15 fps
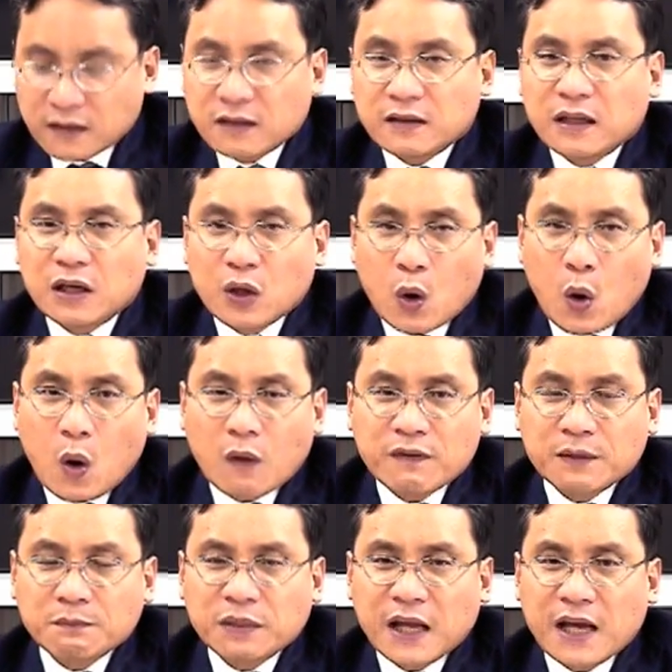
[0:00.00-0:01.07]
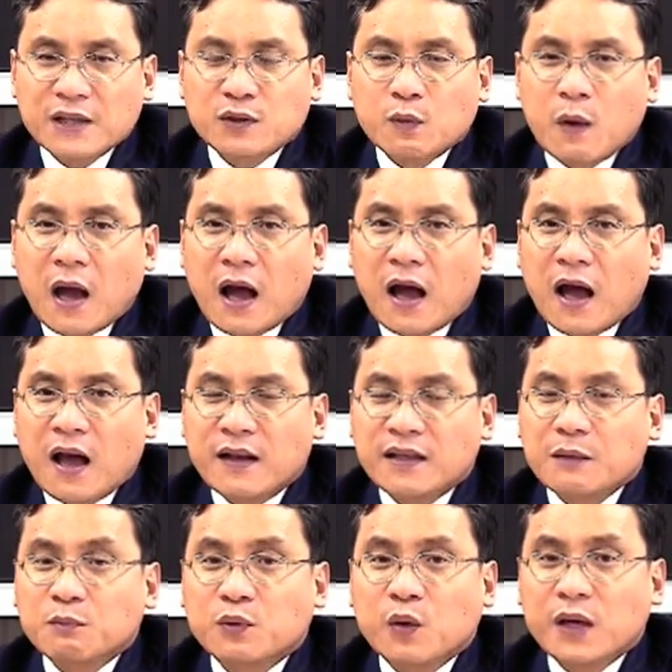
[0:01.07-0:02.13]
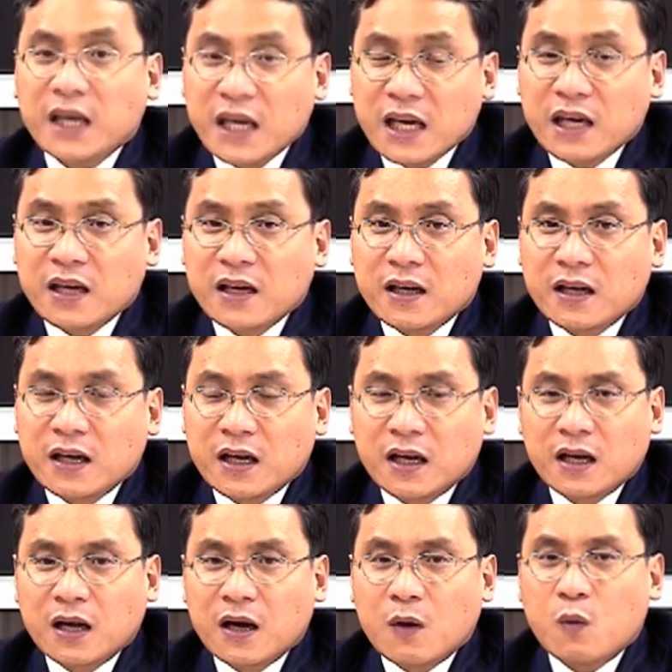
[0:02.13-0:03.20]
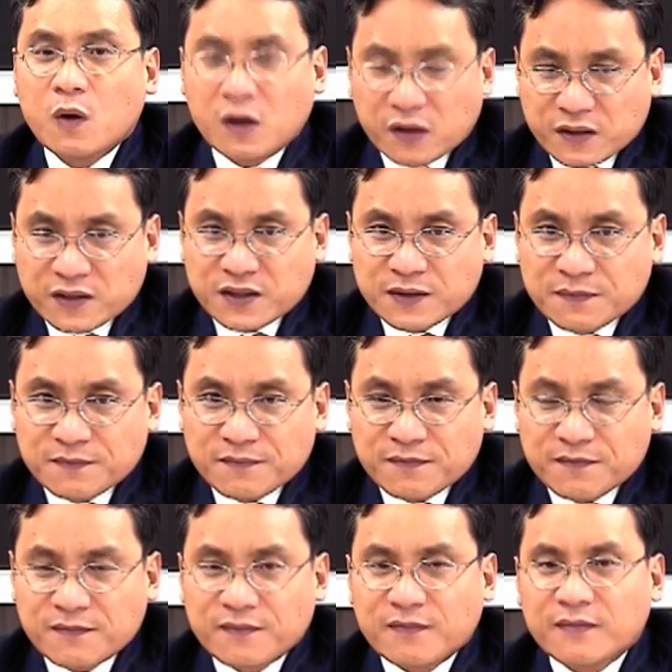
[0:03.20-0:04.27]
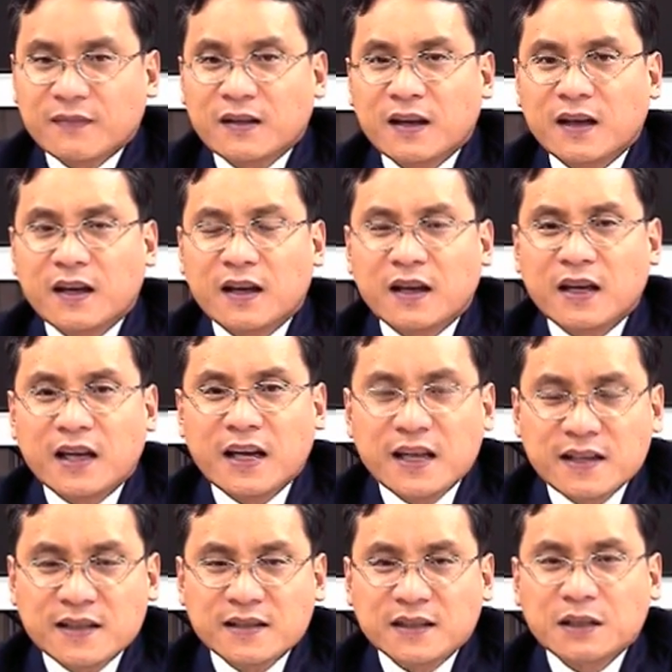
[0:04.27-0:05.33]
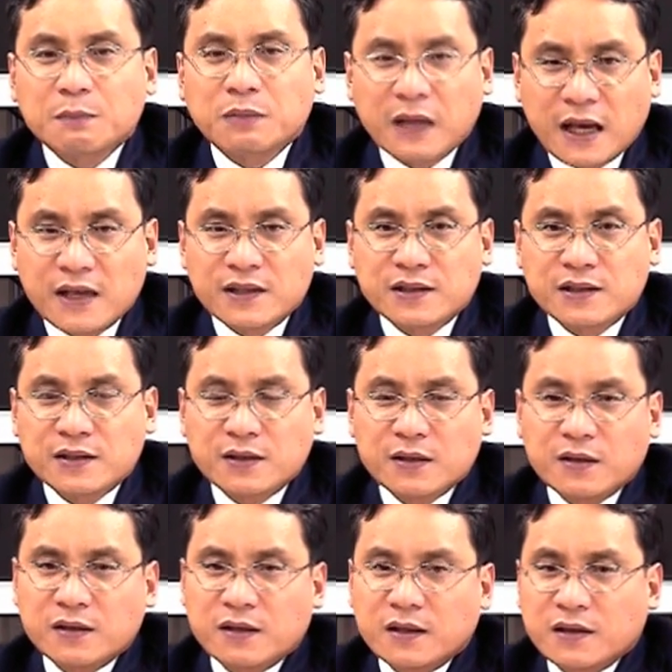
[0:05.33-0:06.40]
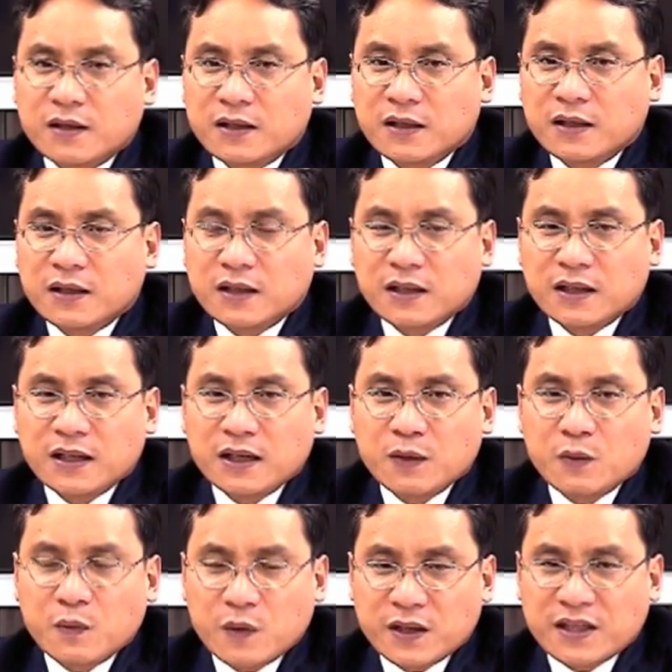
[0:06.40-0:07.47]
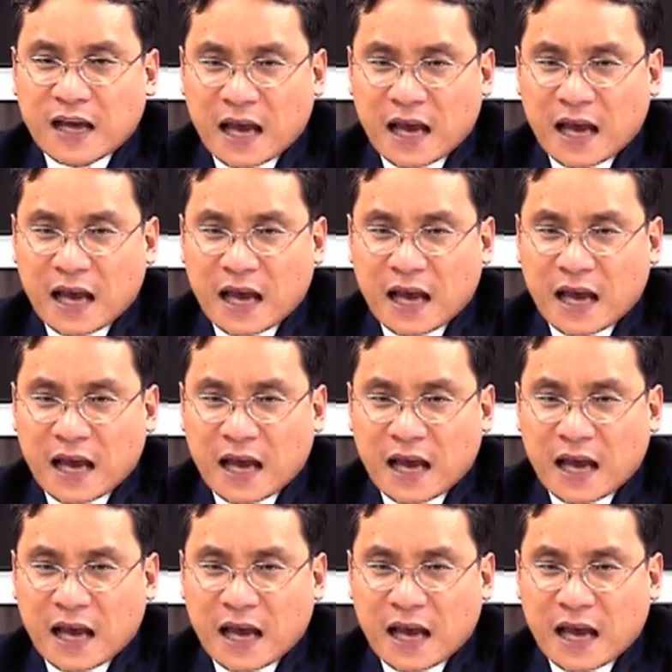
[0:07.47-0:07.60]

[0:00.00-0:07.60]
the law of the place where the employee works is the place which